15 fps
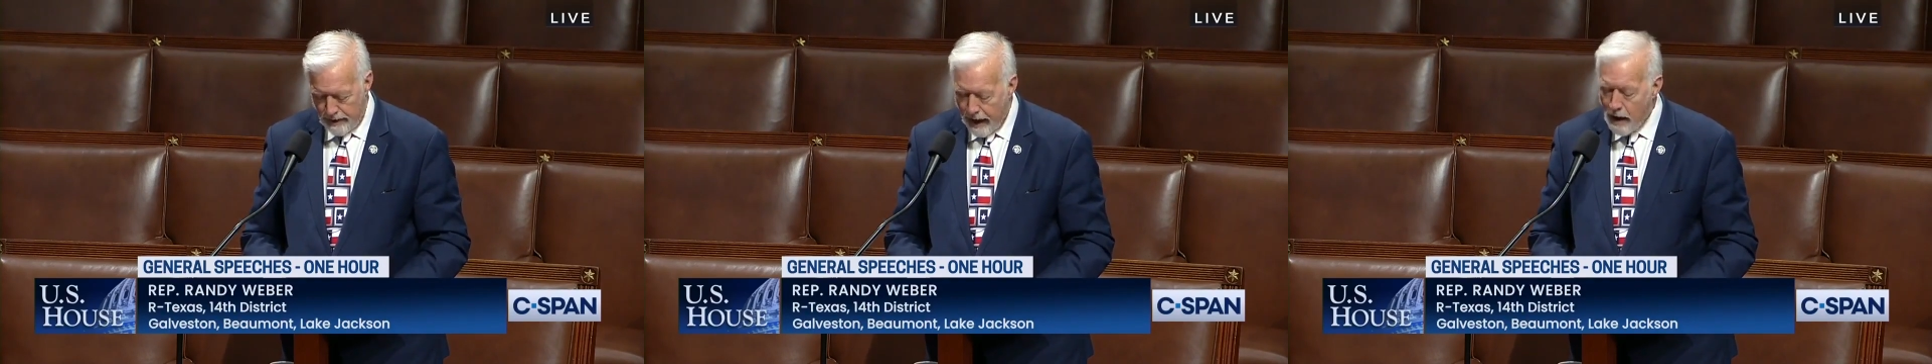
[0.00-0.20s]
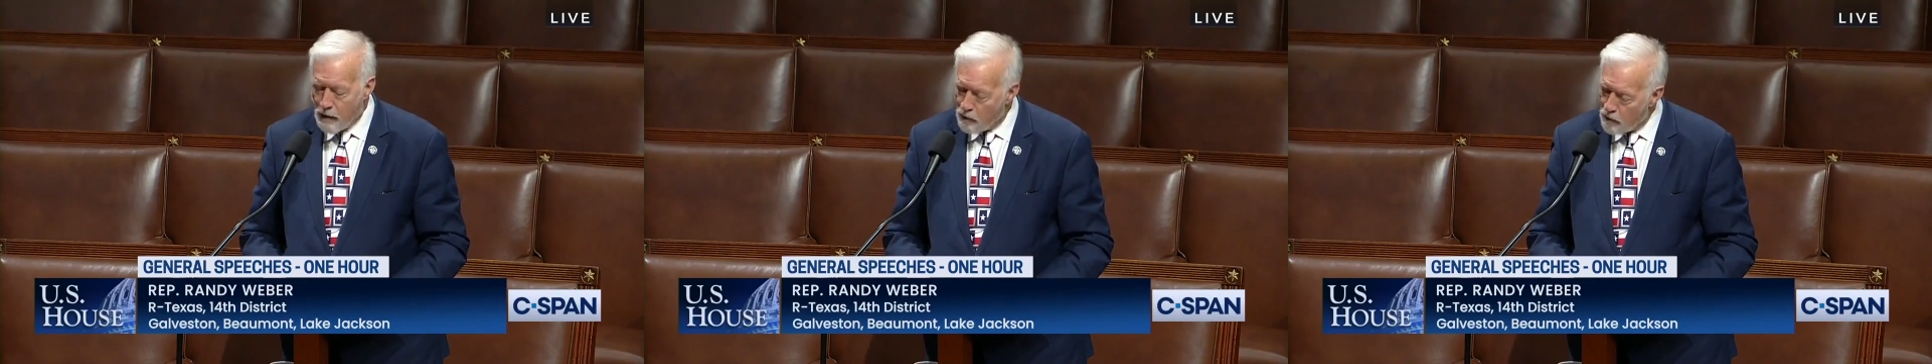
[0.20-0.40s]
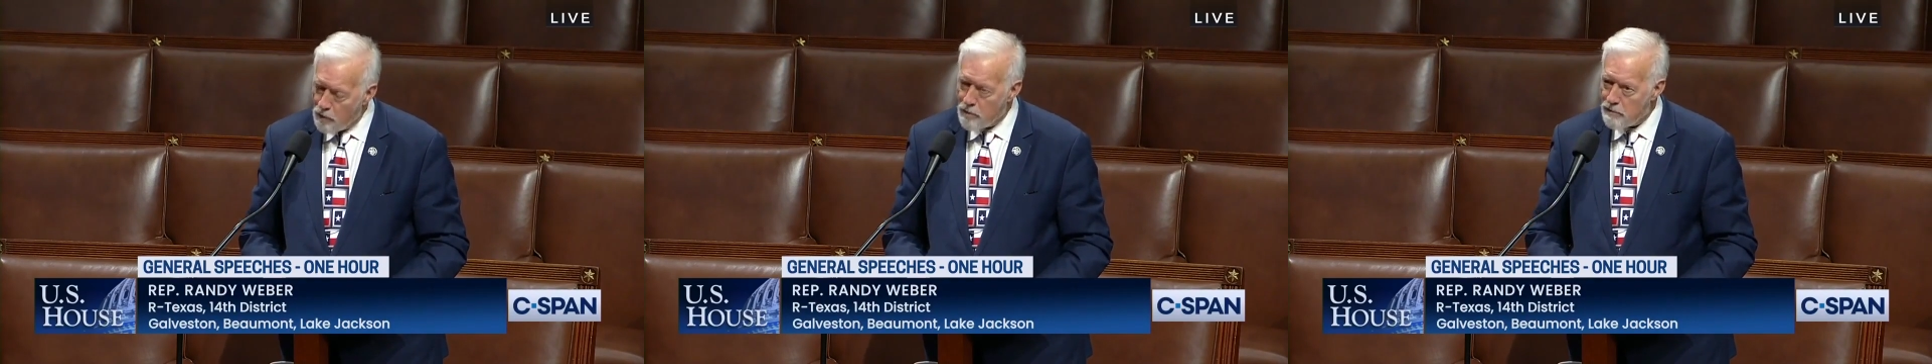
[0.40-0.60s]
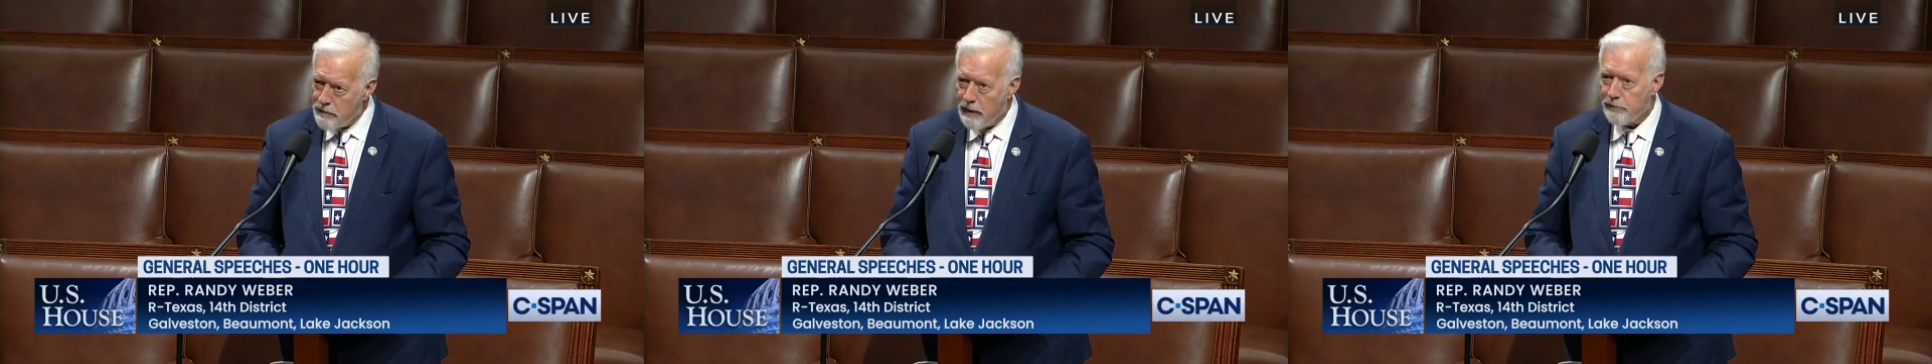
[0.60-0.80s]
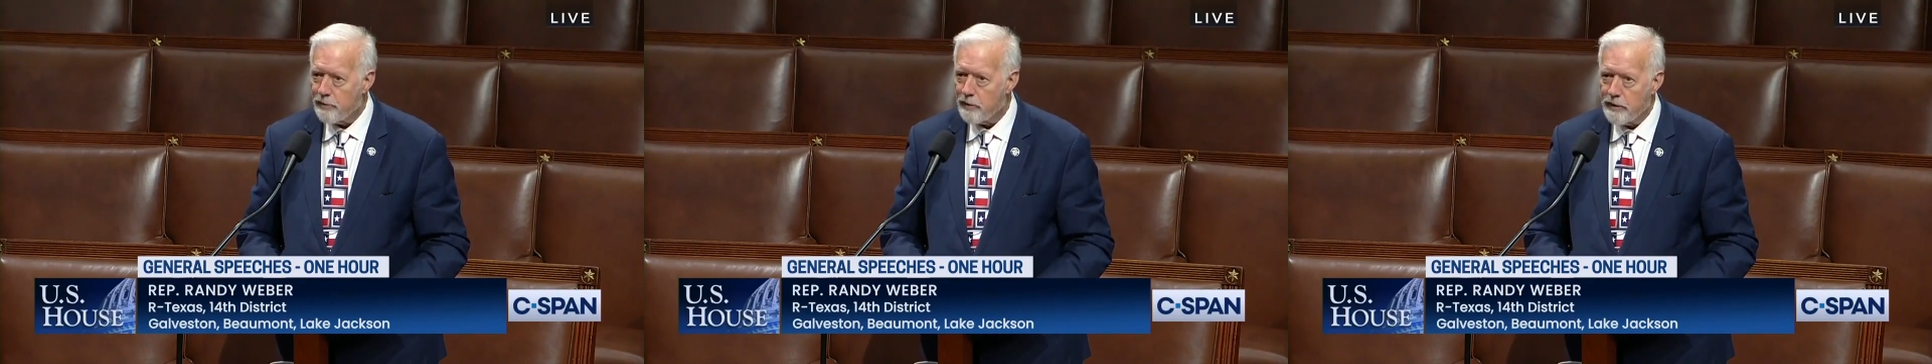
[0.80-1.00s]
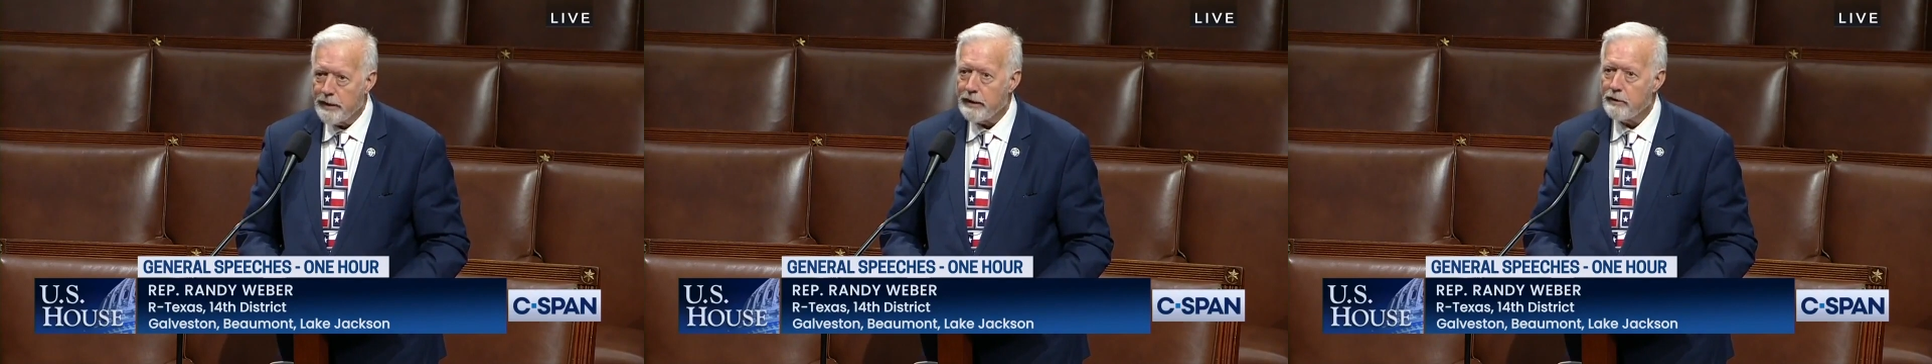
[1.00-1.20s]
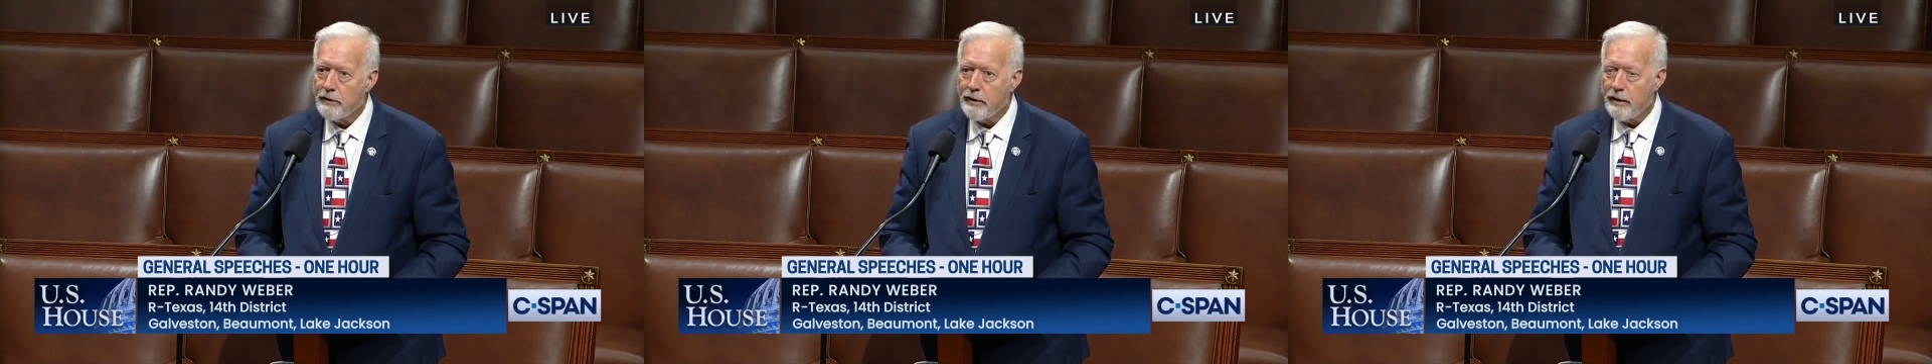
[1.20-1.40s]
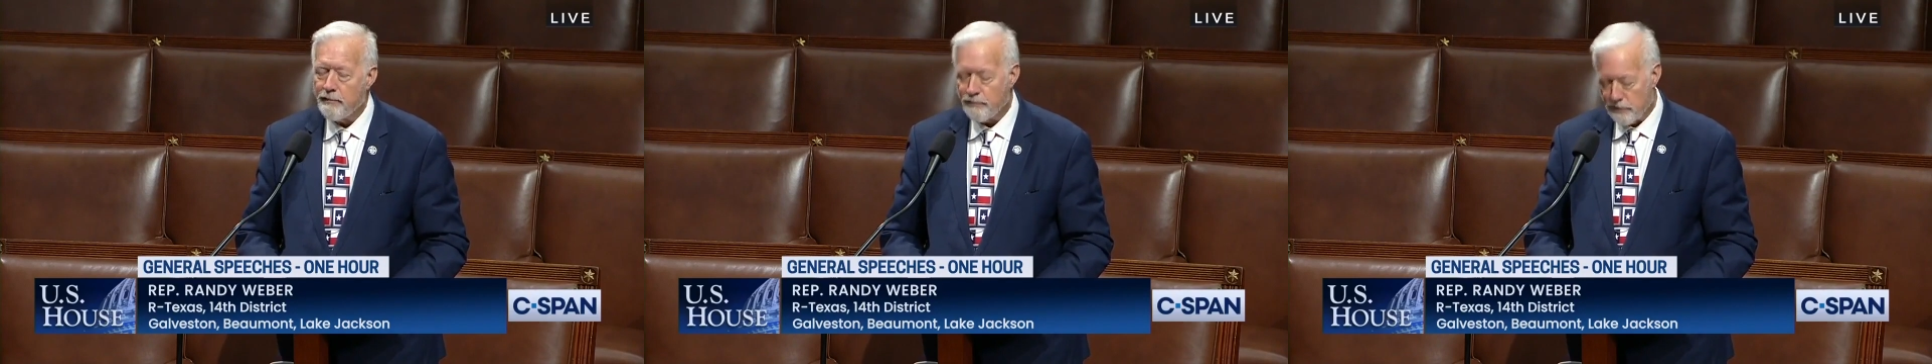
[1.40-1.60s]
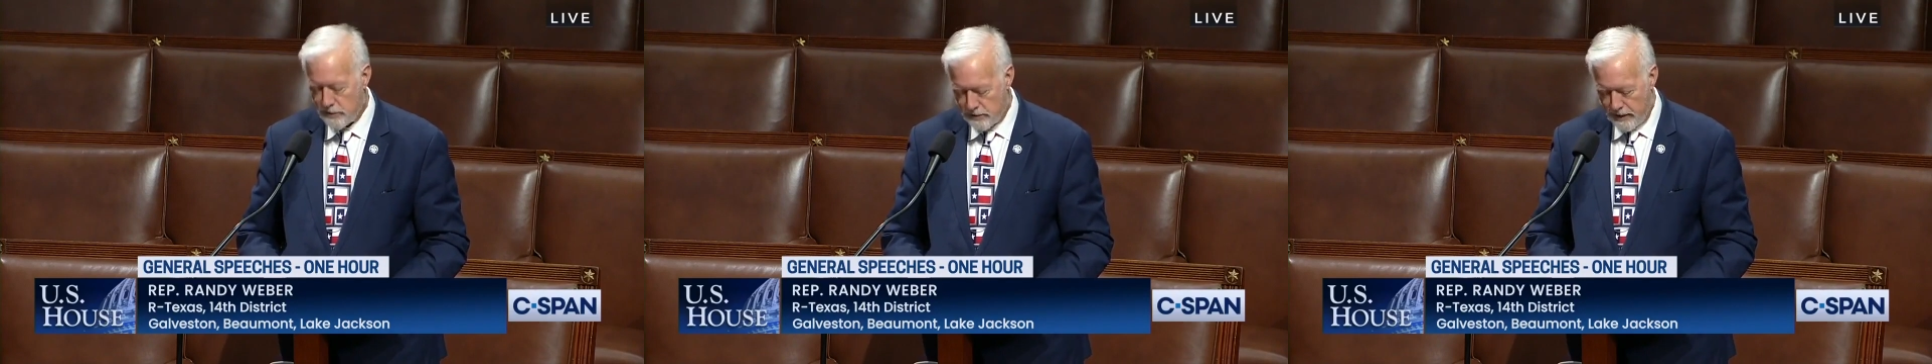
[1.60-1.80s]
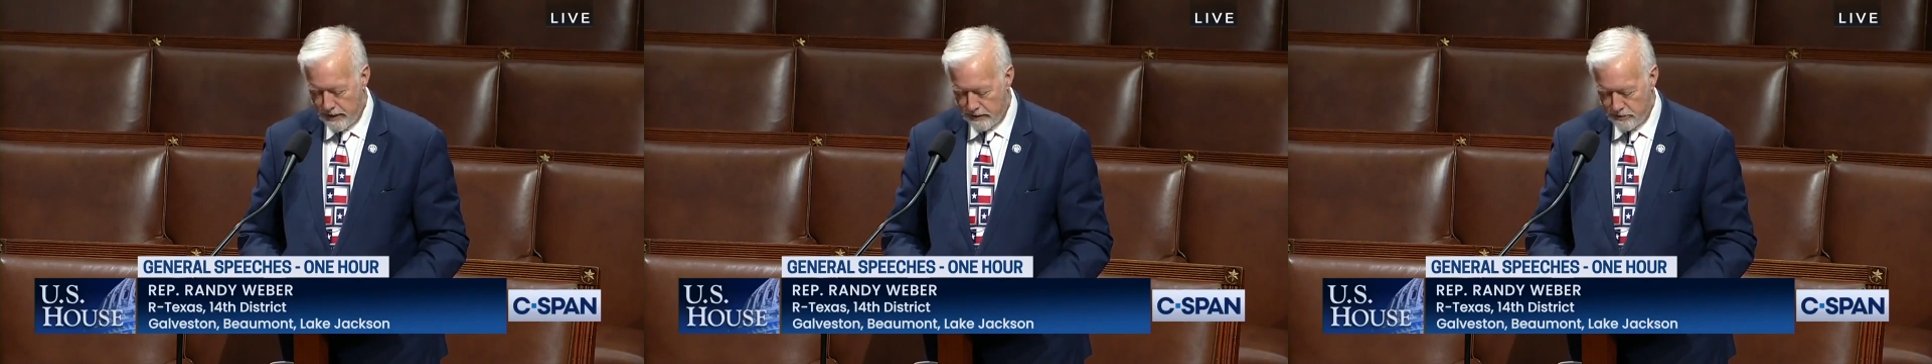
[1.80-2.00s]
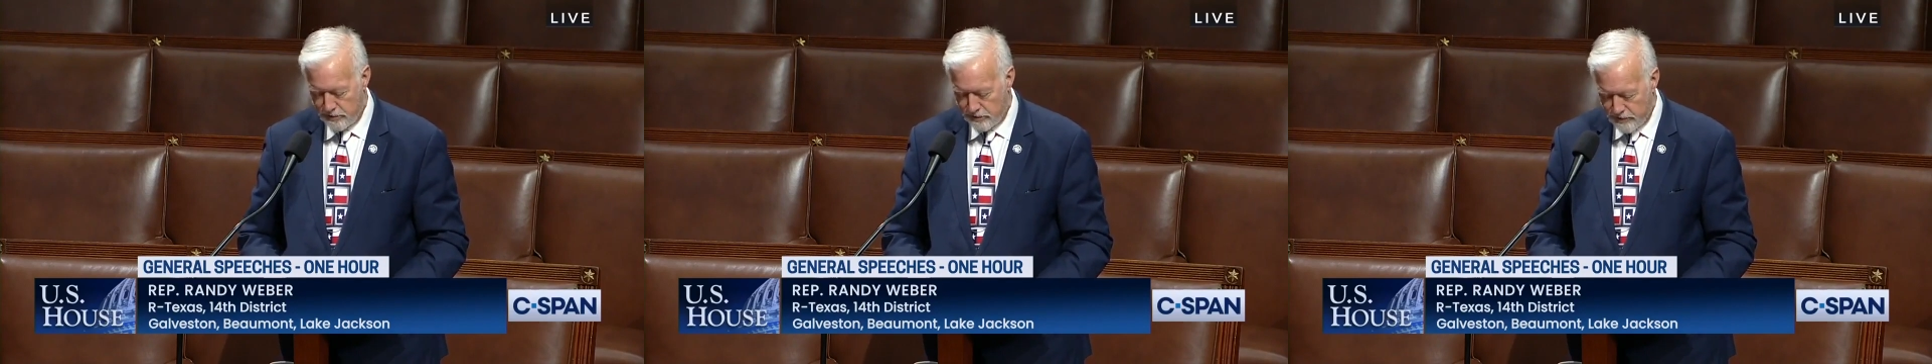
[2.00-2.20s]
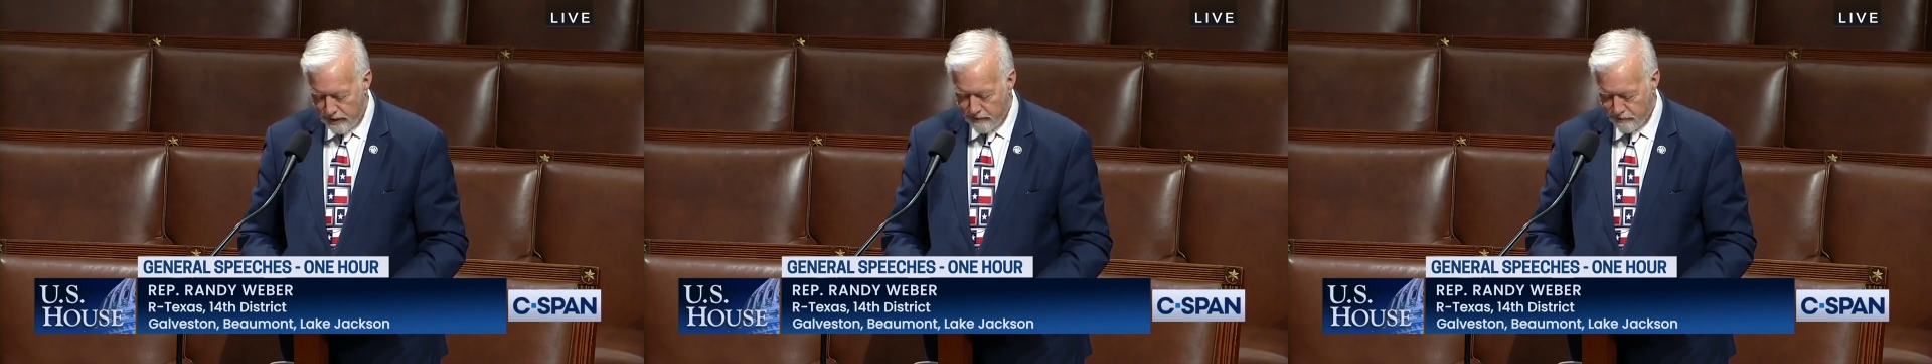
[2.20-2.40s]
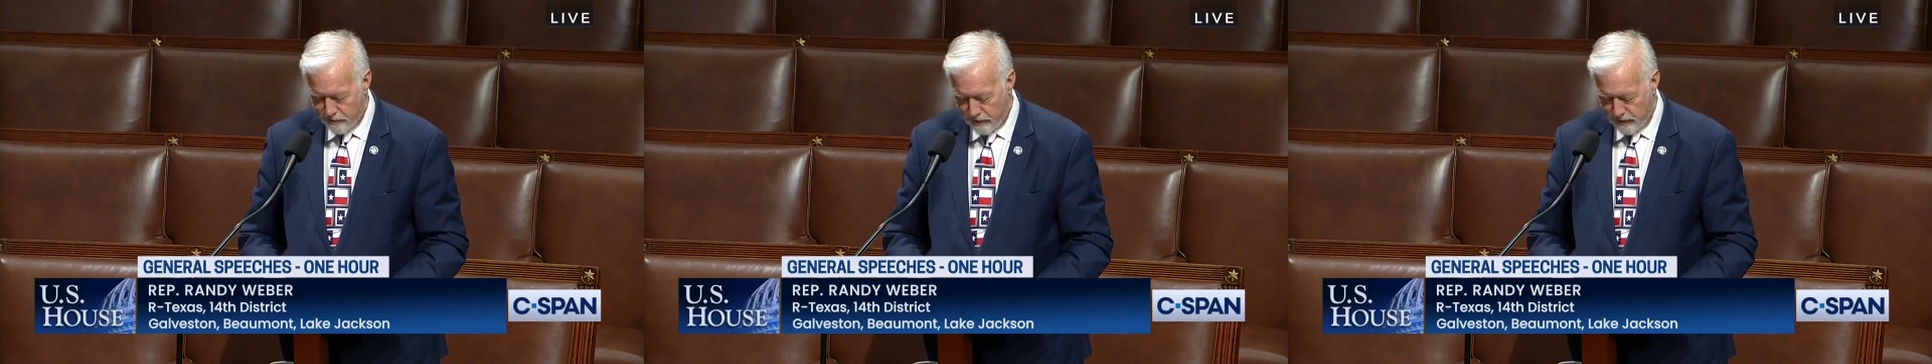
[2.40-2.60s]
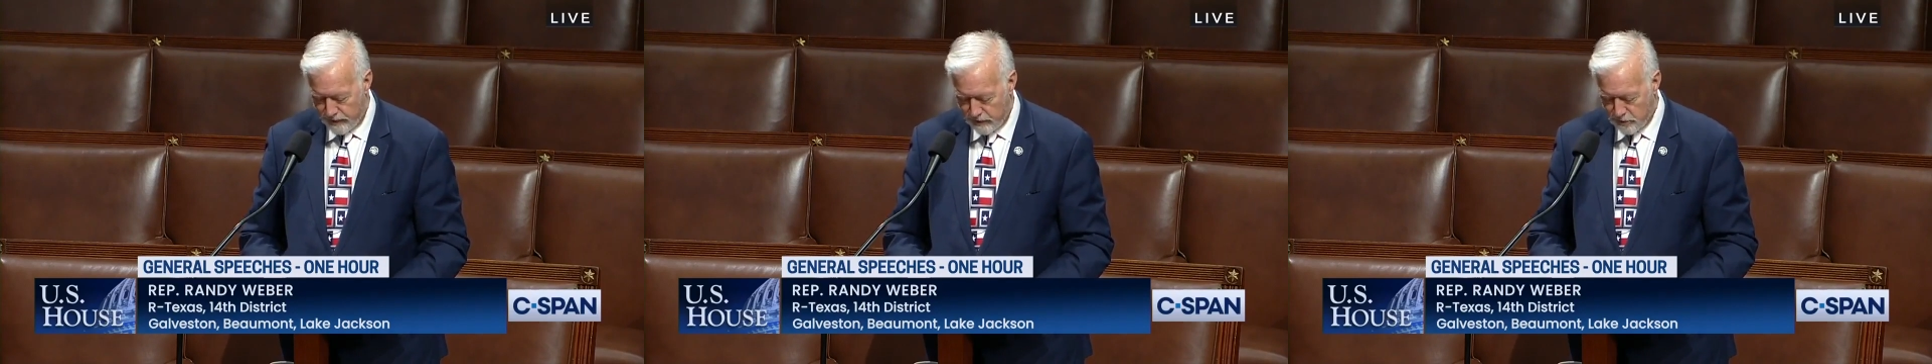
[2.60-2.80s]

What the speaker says: I heard about the need to emphasize safety